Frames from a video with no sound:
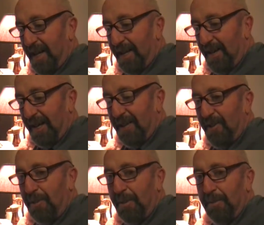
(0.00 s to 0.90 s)
okay.
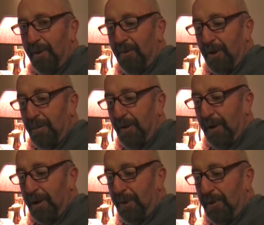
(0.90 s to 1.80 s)
This is before the Blue
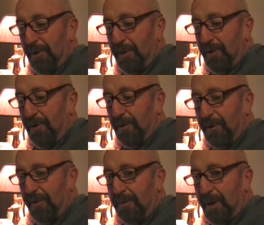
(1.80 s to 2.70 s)
Water Bridge
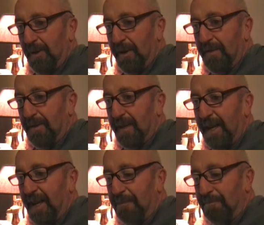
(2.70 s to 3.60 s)
was even built,
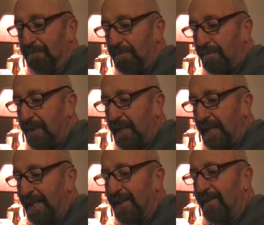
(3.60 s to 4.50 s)
and.
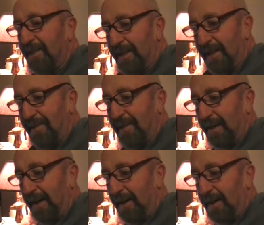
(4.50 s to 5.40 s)

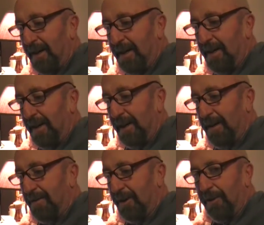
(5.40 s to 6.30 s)

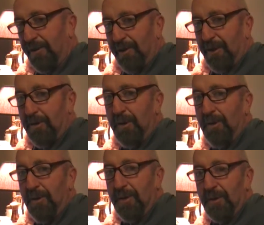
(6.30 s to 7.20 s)
For some
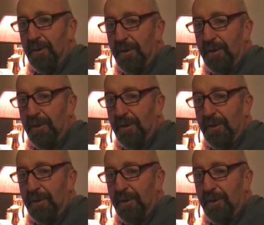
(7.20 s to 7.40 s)
who don't know